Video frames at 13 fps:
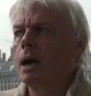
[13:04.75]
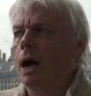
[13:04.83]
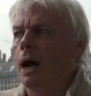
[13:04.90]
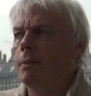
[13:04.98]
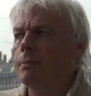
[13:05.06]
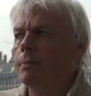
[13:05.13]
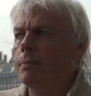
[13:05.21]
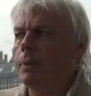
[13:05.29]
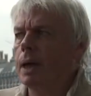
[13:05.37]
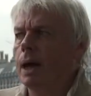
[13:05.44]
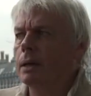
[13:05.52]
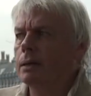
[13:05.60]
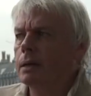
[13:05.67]

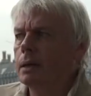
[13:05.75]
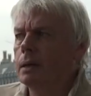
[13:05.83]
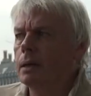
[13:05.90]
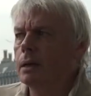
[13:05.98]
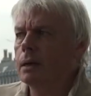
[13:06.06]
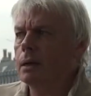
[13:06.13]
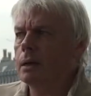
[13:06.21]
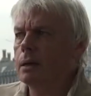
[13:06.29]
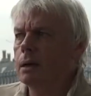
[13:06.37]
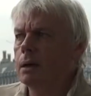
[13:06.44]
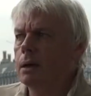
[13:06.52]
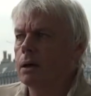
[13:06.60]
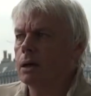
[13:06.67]
And
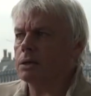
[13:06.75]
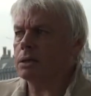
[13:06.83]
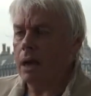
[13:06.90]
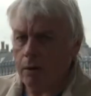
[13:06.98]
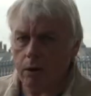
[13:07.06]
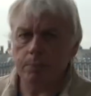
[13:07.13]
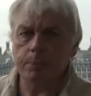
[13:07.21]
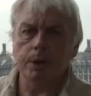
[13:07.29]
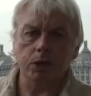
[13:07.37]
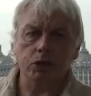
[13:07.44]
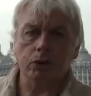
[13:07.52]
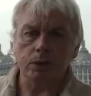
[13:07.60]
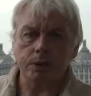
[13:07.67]
terrible
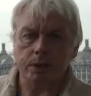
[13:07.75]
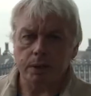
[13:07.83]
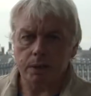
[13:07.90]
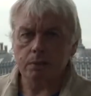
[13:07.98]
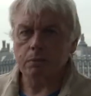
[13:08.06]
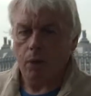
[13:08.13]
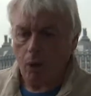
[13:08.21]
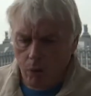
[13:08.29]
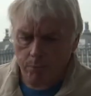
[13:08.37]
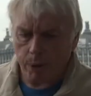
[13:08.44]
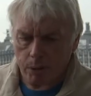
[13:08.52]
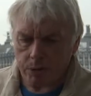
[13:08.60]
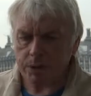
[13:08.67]
atrocities on
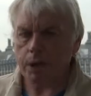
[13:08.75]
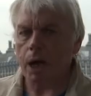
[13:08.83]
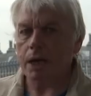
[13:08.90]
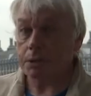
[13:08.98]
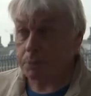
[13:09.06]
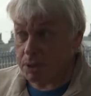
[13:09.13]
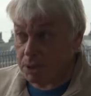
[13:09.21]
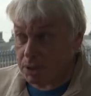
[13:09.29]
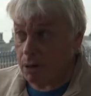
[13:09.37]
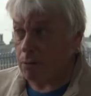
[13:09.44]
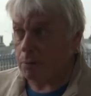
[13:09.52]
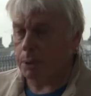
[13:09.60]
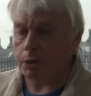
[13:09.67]
both sides, but
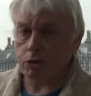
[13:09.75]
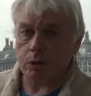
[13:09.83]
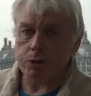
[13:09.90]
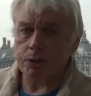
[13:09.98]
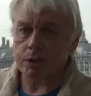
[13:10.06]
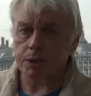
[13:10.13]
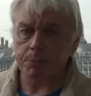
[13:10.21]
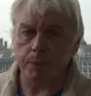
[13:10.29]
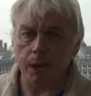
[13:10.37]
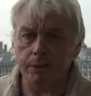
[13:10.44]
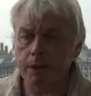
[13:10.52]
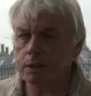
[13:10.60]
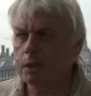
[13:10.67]
terrible atrocities
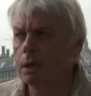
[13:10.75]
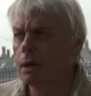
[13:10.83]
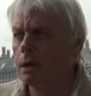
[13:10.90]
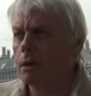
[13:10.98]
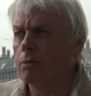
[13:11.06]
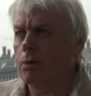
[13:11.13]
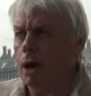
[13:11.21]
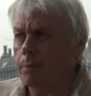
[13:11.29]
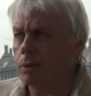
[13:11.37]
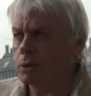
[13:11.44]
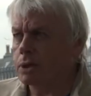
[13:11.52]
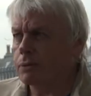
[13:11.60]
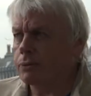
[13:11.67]
by these
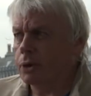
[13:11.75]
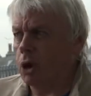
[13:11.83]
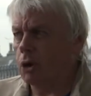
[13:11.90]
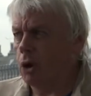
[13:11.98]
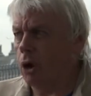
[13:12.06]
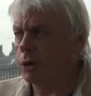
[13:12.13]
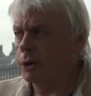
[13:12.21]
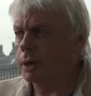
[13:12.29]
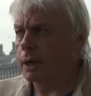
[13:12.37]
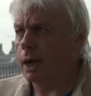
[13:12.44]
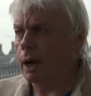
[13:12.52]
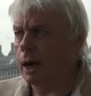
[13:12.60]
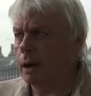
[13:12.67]
rebels have gone on
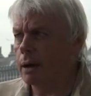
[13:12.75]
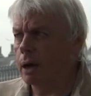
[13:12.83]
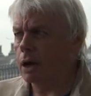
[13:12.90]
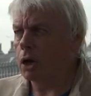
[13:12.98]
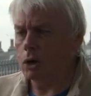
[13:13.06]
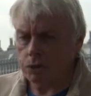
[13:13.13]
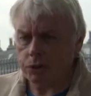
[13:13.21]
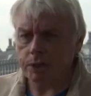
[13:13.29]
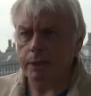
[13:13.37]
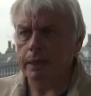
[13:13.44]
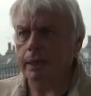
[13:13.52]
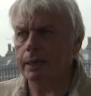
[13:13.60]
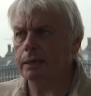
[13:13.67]

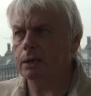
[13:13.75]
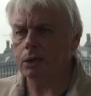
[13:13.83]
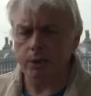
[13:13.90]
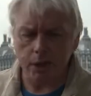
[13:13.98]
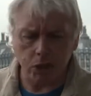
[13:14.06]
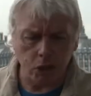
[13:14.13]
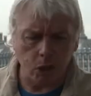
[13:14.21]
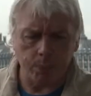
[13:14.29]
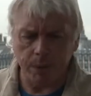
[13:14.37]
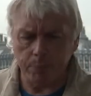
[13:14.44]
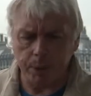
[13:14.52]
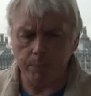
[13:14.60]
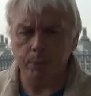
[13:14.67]
constantly, including
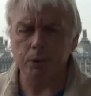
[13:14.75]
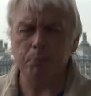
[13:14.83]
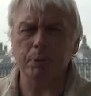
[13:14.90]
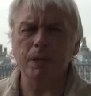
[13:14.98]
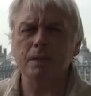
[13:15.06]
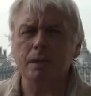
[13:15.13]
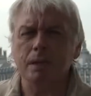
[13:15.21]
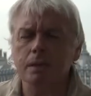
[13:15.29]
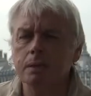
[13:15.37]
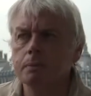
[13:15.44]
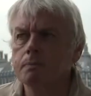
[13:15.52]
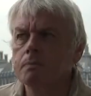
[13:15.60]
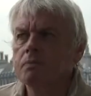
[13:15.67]
chopping people to pieces.